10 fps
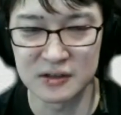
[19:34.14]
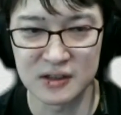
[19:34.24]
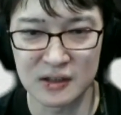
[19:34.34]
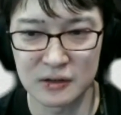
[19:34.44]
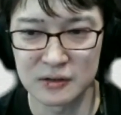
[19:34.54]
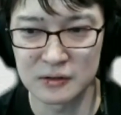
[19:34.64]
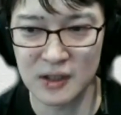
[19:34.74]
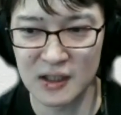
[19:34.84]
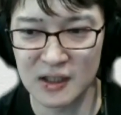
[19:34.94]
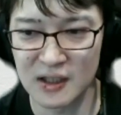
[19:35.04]
he
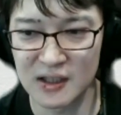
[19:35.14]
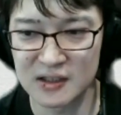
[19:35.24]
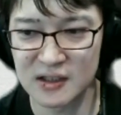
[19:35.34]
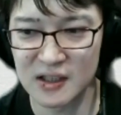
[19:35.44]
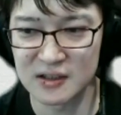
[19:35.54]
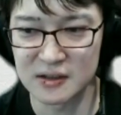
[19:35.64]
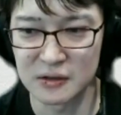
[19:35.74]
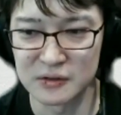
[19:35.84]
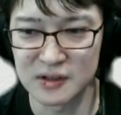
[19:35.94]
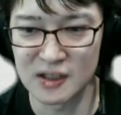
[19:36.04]
dislikes, but
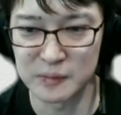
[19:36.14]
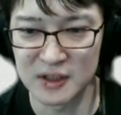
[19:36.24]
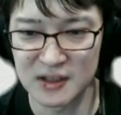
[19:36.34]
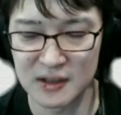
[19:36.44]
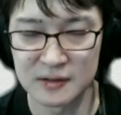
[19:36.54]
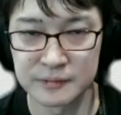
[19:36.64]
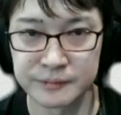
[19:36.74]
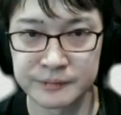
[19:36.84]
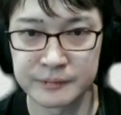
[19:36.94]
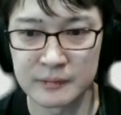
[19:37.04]
there are certain users
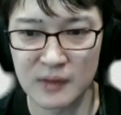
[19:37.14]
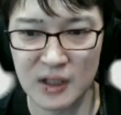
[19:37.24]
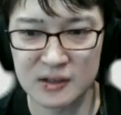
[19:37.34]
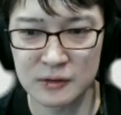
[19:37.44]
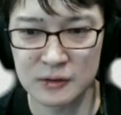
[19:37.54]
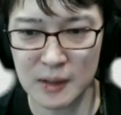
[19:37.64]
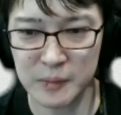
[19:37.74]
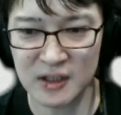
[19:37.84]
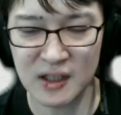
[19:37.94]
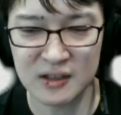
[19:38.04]
who
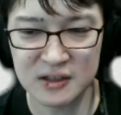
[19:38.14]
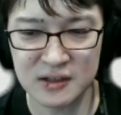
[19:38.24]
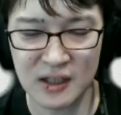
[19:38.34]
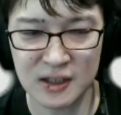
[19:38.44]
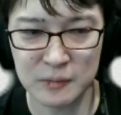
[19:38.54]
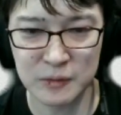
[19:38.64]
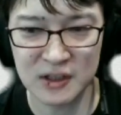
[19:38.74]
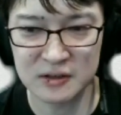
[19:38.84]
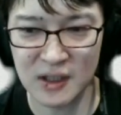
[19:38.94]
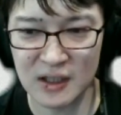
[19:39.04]
clicks on that
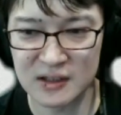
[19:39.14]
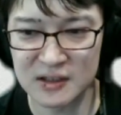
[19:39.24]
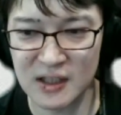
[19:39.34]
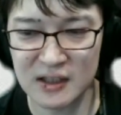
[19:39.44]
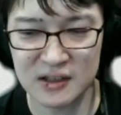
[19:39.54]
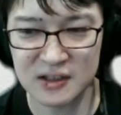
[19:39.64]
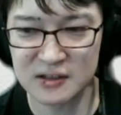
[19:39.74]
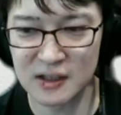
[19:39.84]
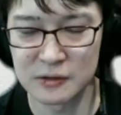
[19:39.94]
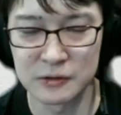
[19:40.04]
article. And
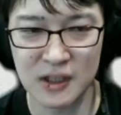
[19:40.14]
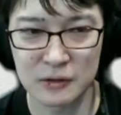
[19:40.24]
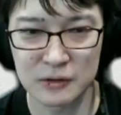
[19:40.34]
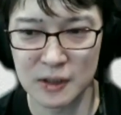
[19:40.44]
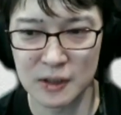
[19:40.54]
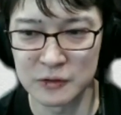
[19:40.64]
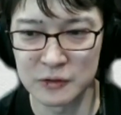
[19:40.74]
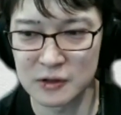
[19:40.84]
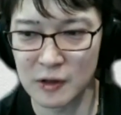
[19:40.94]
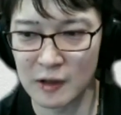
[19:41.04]
so the learned
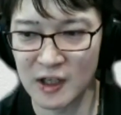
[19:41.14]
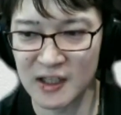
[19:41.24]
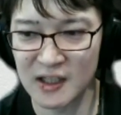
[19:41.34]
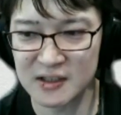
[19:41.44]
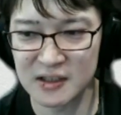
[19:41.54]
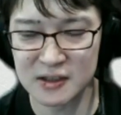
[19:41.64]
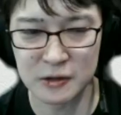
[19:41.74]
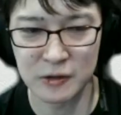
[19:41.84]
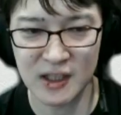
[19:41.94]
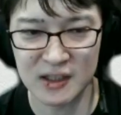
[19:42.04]
model, so even though they
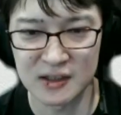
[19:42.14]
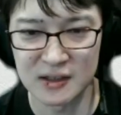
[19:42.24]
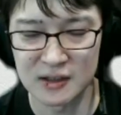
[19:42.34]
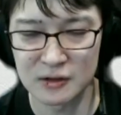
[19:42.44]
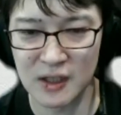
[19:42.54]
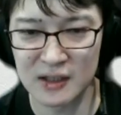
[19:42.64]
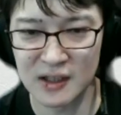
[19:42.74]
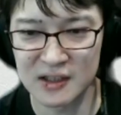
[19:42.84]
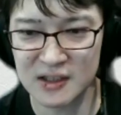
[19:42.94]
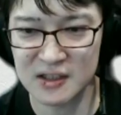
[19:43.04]
receive dislike signal,
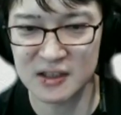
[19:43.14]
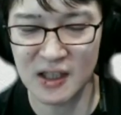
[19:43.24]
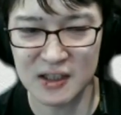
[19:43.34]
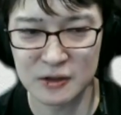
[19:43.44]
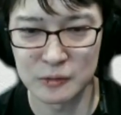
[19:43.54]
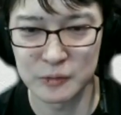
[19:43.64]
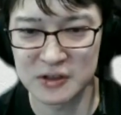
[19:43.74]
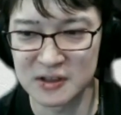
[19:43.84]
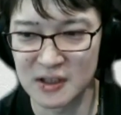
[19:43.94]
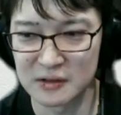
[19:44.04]
but they
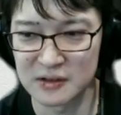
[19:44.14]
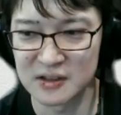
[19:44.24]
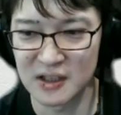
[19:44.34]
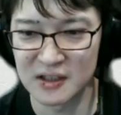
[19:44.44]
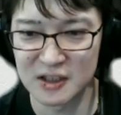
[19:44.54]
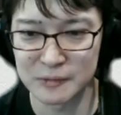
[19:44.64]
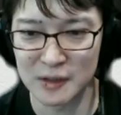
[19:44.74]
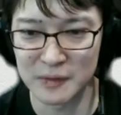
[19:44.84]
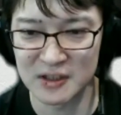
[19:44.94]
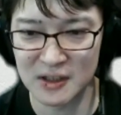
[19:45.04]
consider we don't
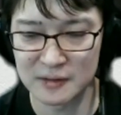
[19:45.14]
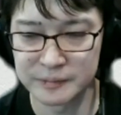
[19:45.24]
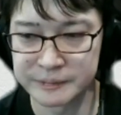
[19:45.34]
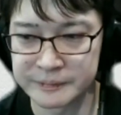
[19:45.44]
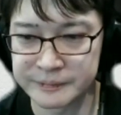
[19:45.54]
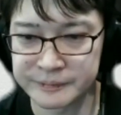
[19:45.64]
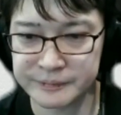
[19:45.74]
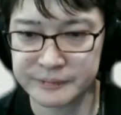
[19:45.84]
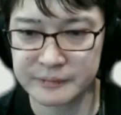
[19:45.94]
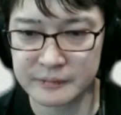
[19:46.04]
need to lower the
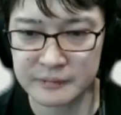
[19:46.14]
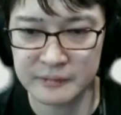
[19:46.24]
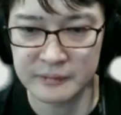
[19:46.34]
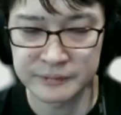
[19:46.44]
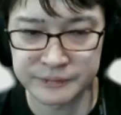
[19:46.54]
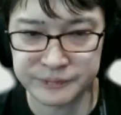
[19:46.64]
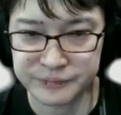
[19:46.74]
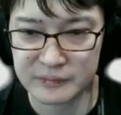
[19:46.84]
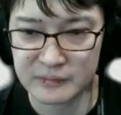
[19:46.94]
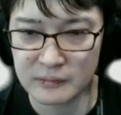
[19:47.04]
scores,
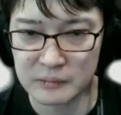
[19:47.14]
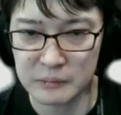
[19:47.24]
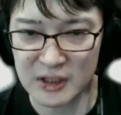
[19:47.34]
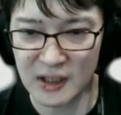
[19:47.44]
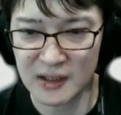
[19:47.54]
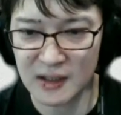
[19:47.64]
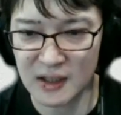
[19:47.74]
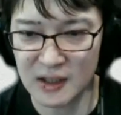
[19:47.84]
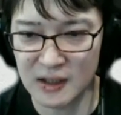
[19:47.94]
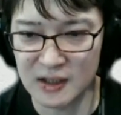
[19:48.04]
so it kept
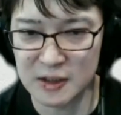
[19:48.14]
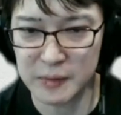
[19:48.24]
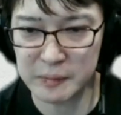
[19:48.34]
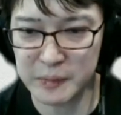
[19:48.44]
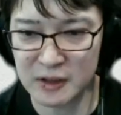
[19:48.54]
recommending.